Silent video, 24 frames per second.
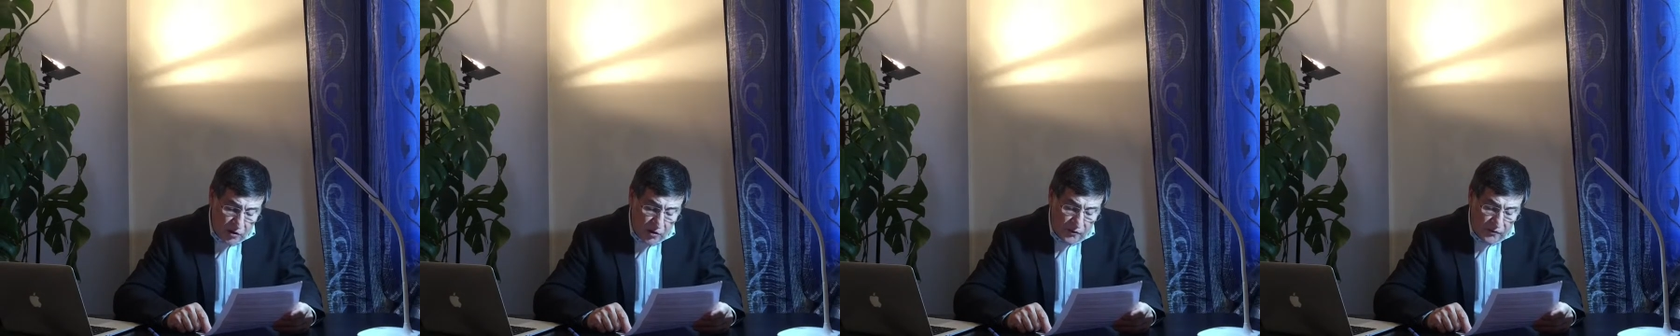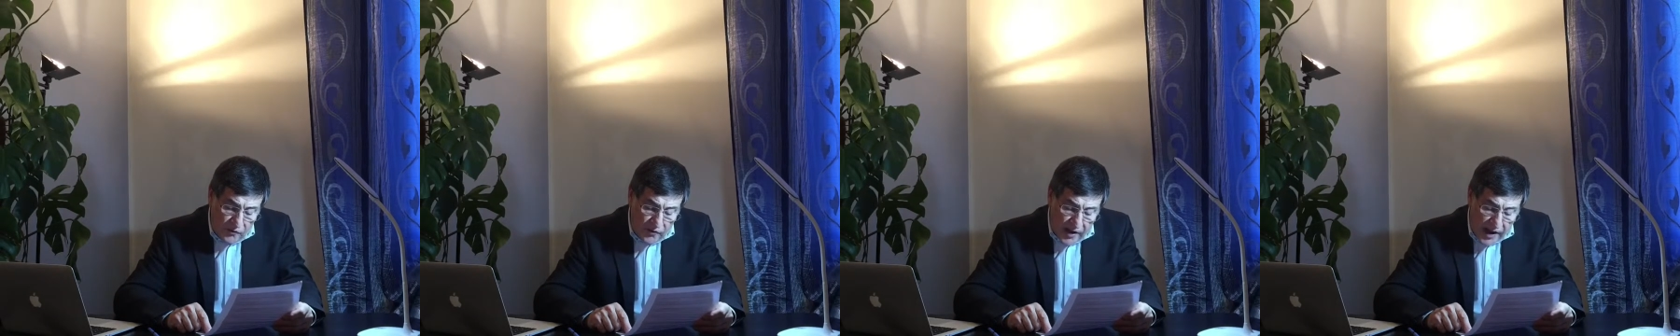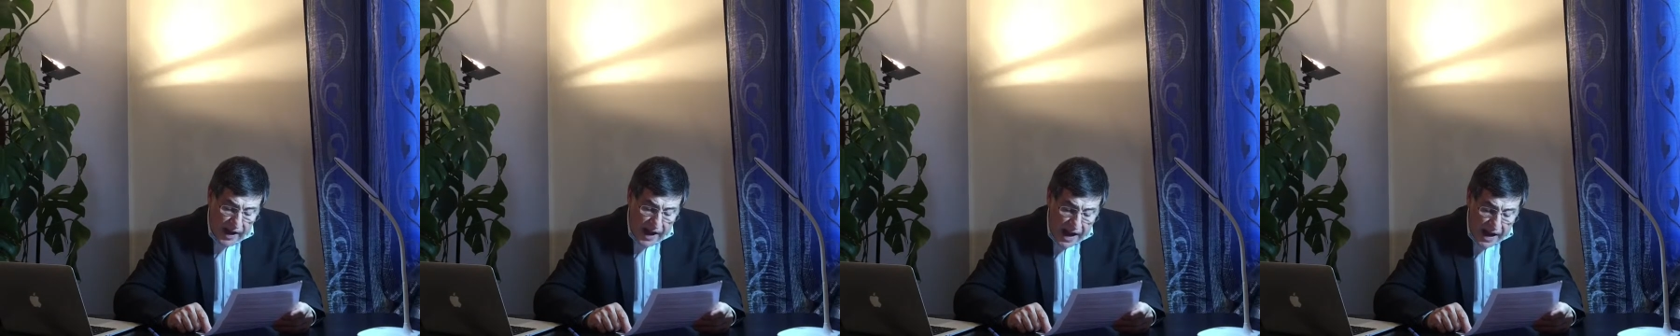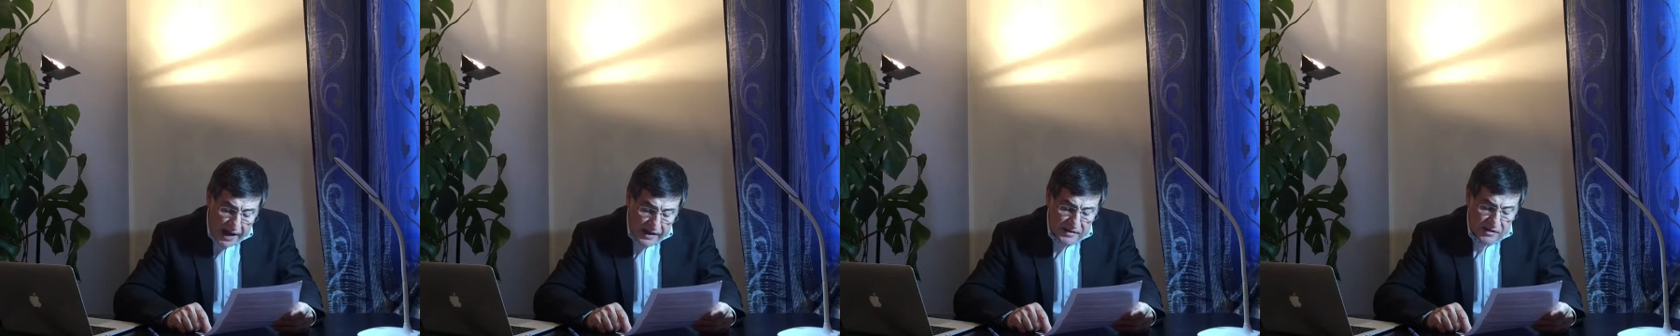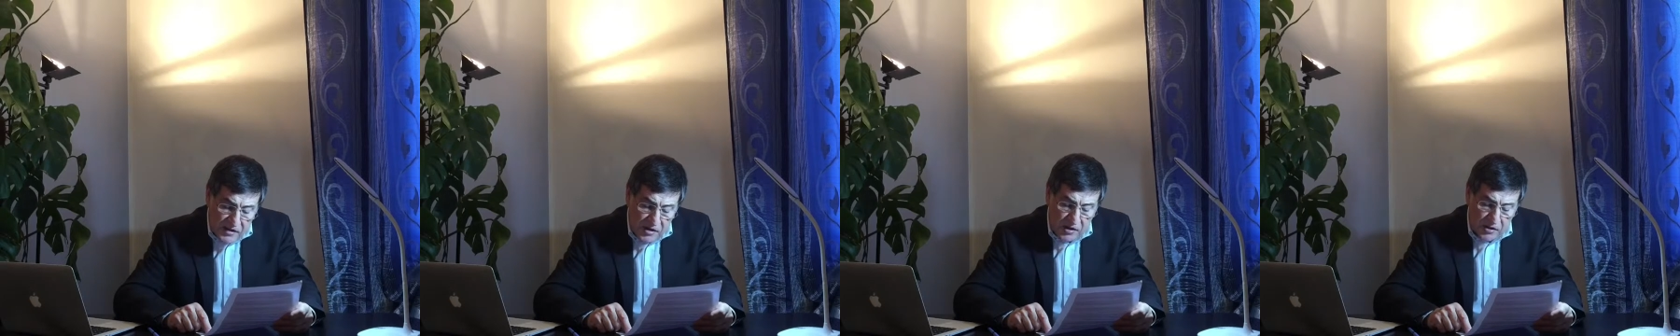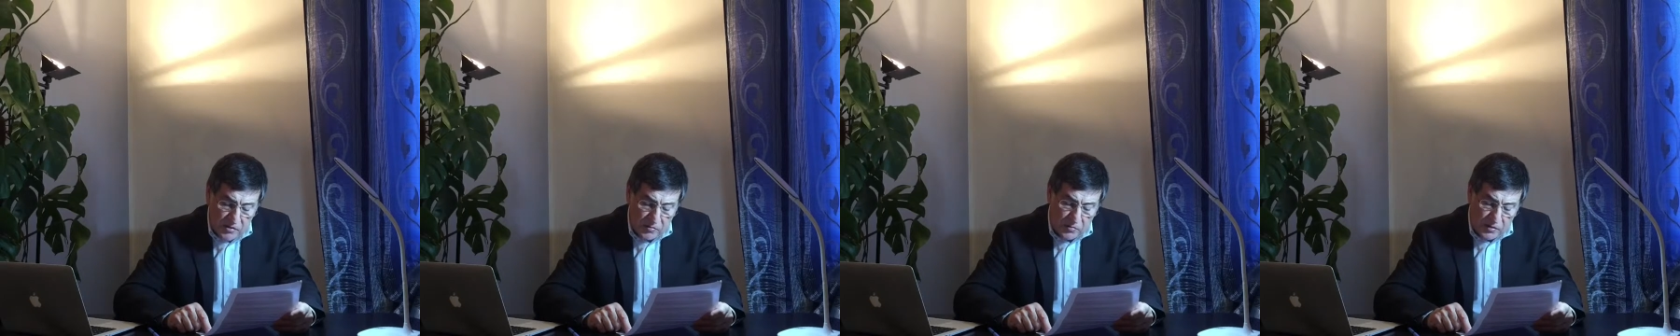of an
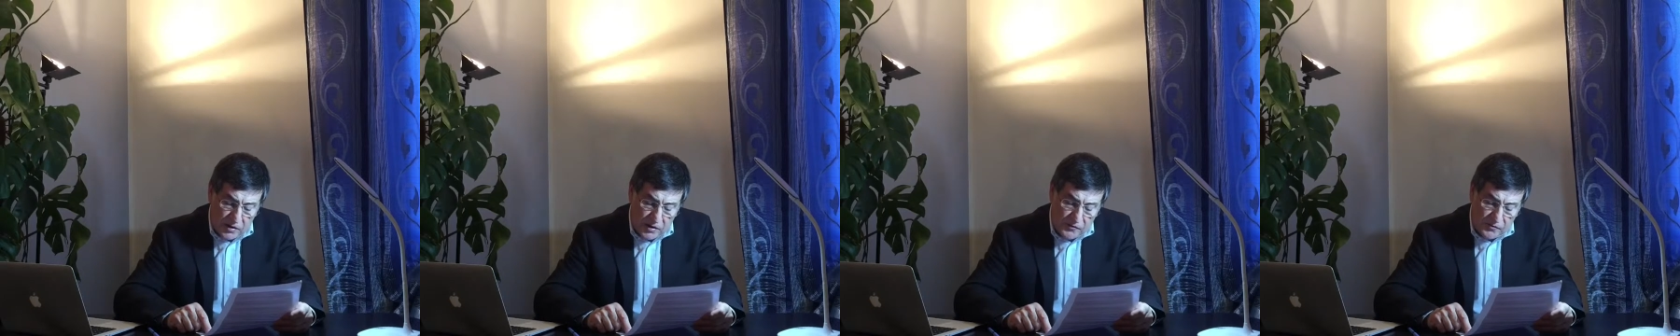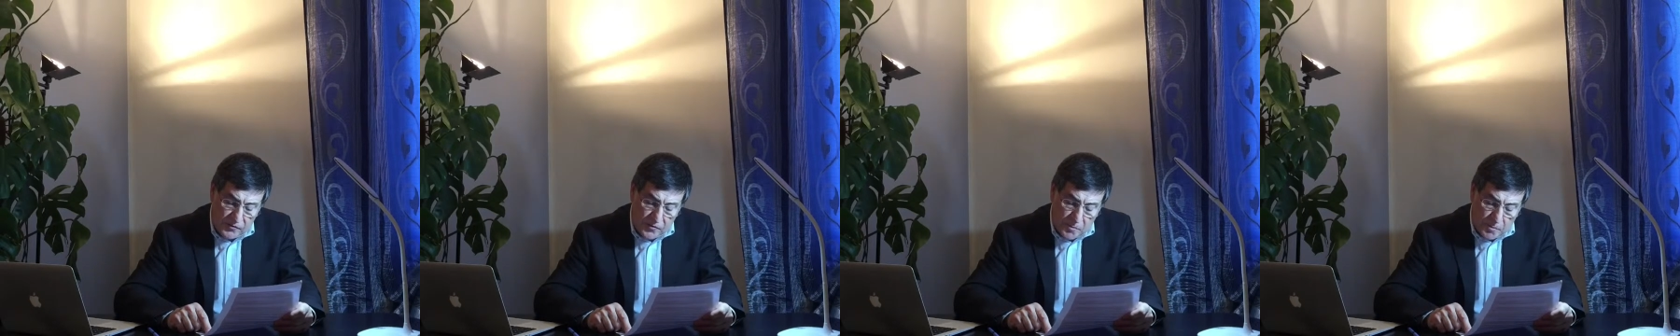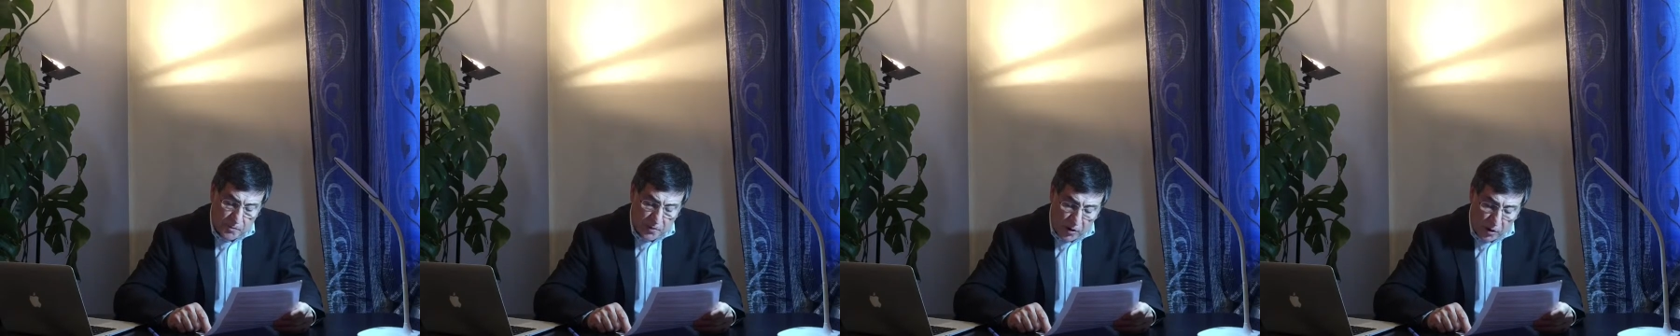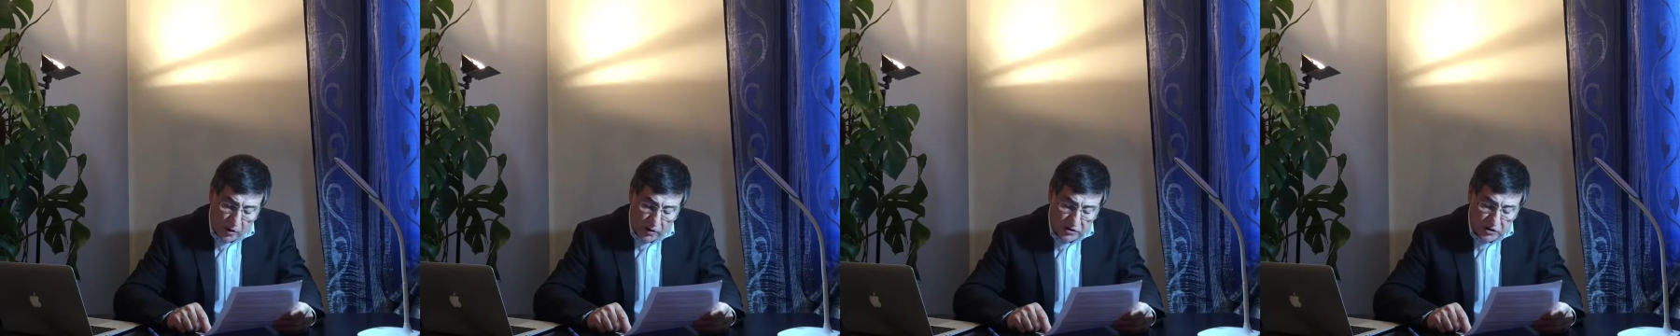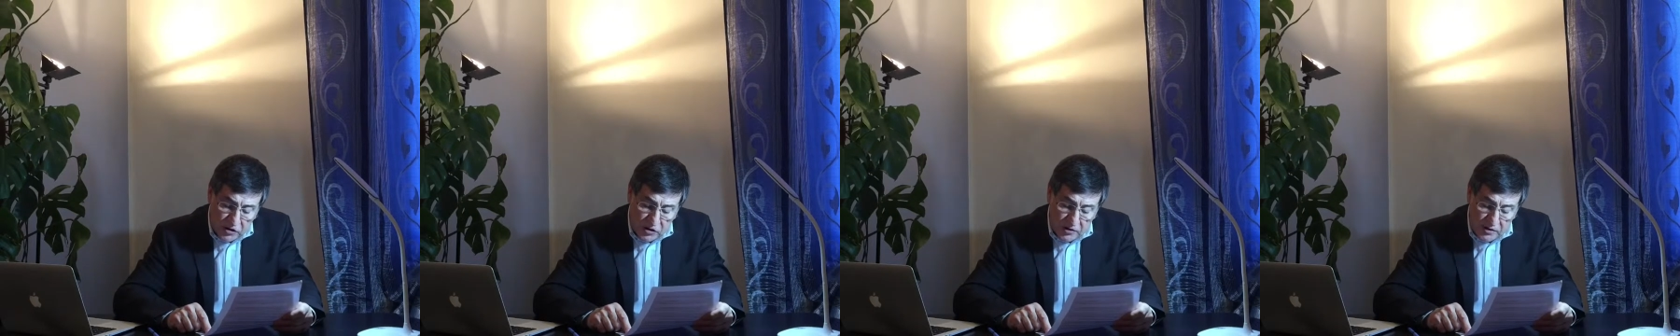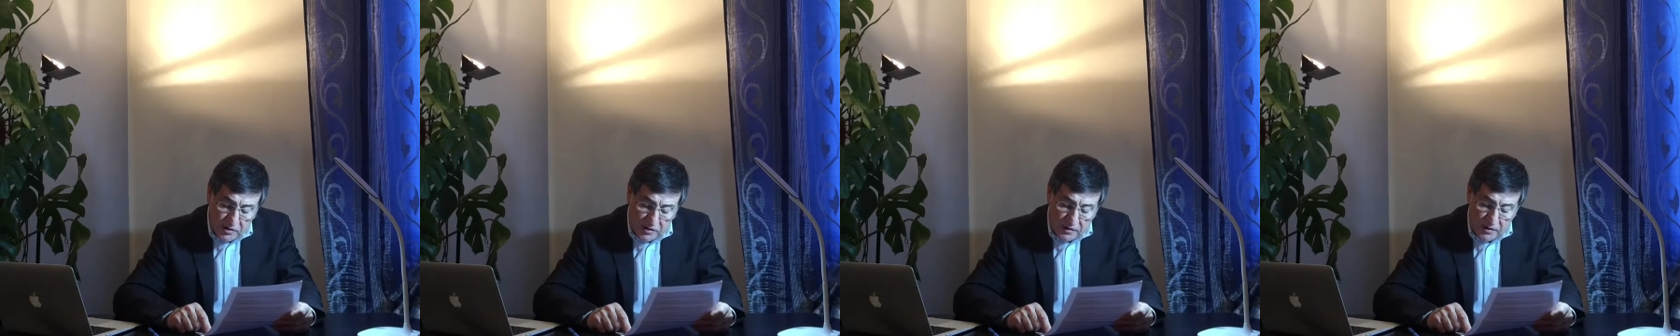executive
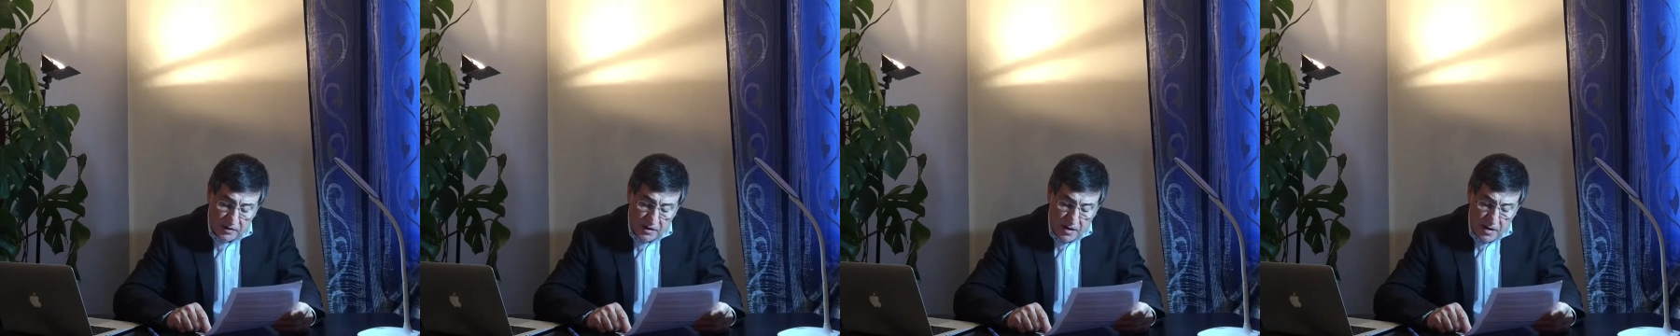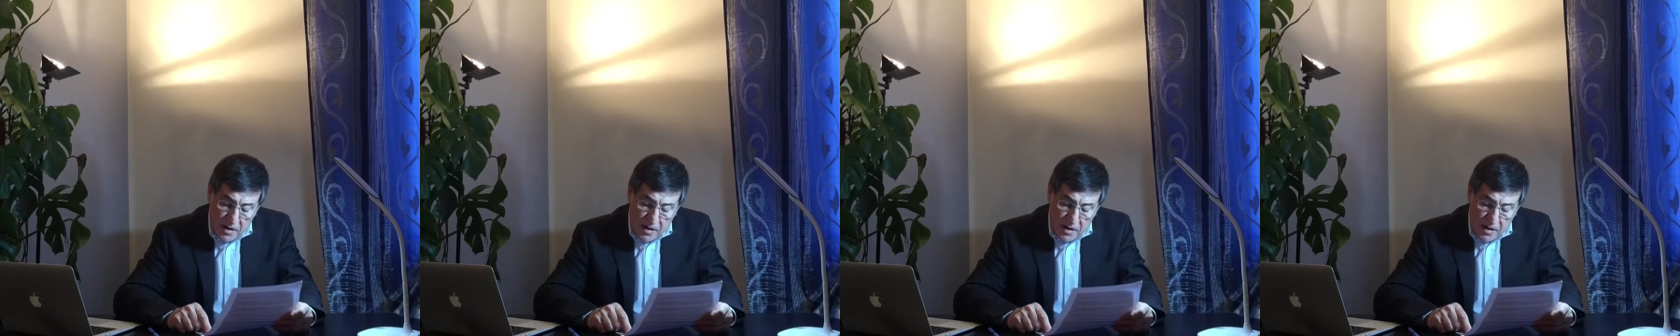project